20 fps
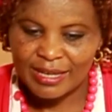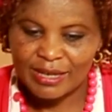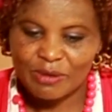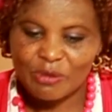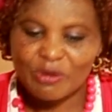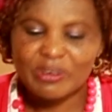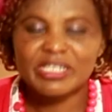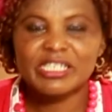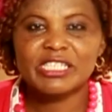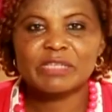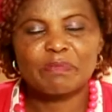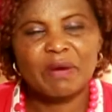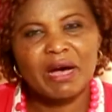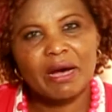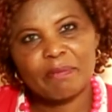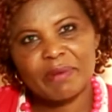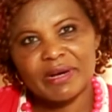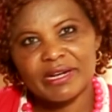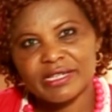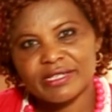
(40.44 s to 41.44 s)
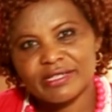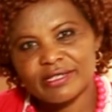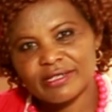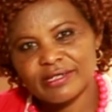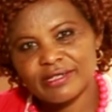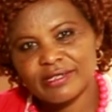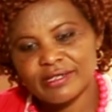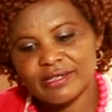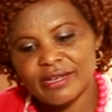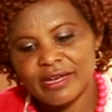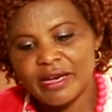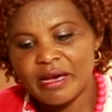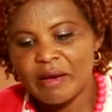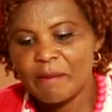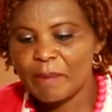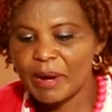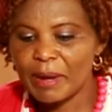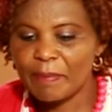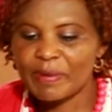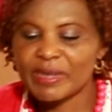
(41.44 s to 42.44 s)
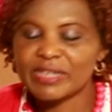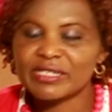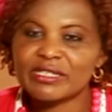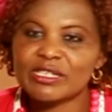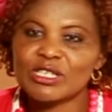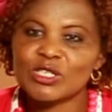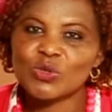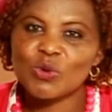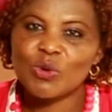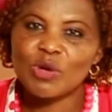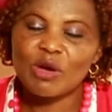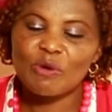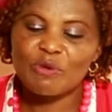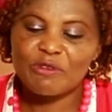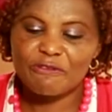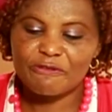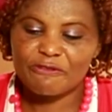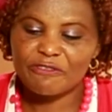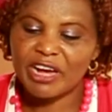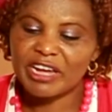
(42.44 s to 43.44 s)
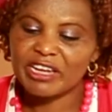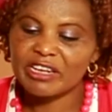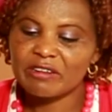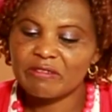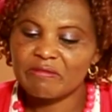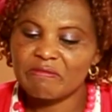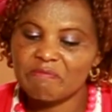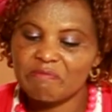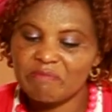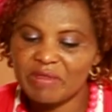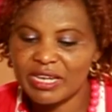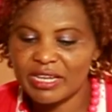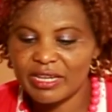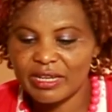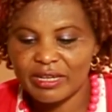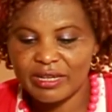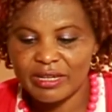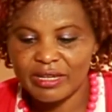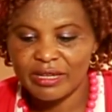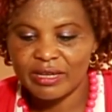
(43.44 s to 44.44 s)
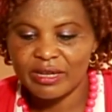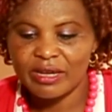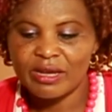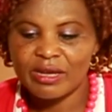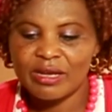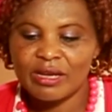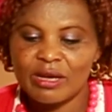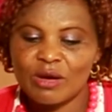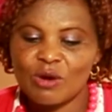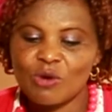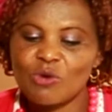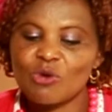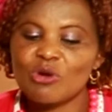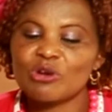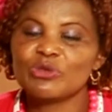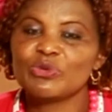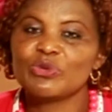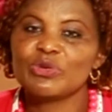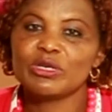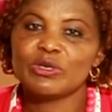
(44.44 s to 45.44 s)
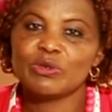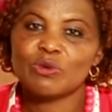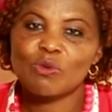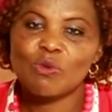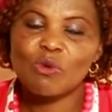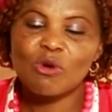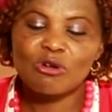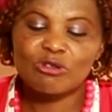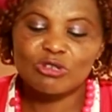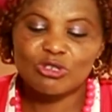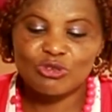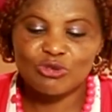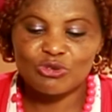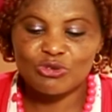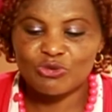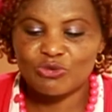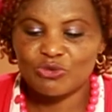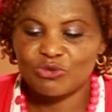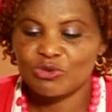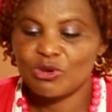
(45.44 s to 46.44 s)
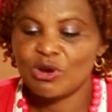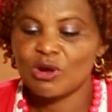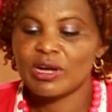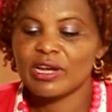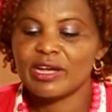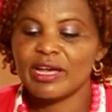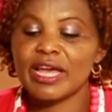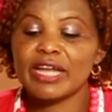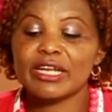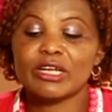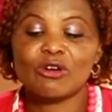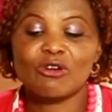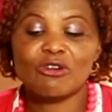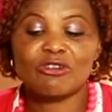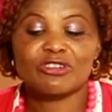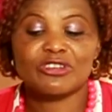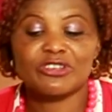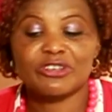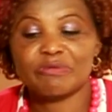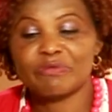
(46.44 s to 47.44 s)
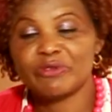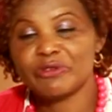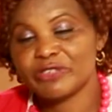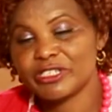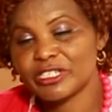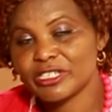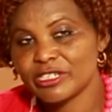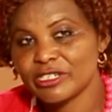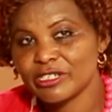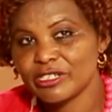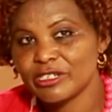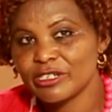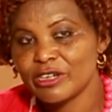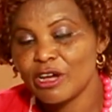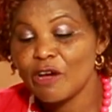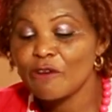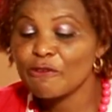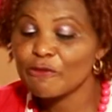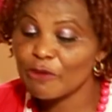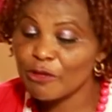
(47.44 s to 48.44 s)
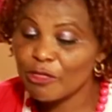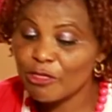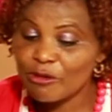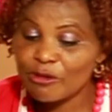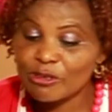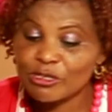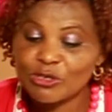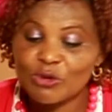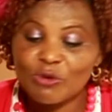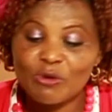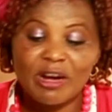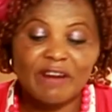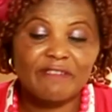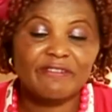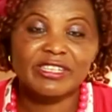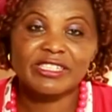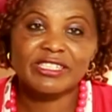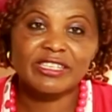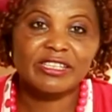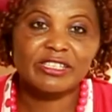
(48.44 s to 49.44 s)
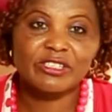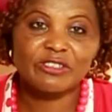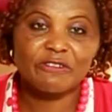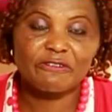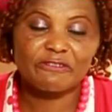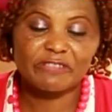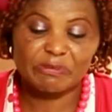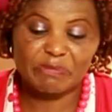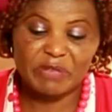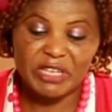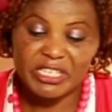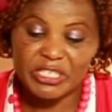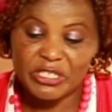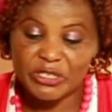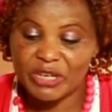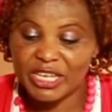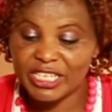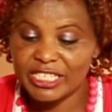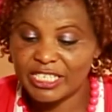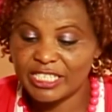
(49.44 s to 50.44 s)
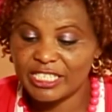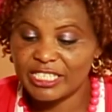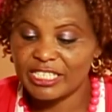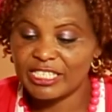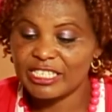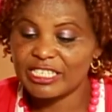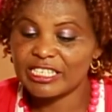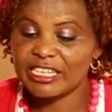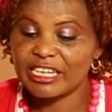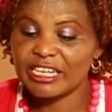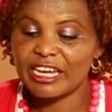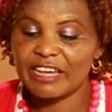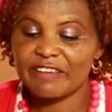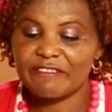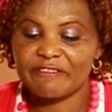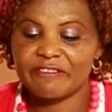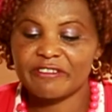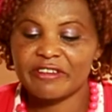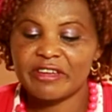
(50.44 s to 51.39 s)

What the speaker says: What is purpose? Purpose is where we find meaning, what we want to do and contribute. For those who have a sense of spirituality in their life,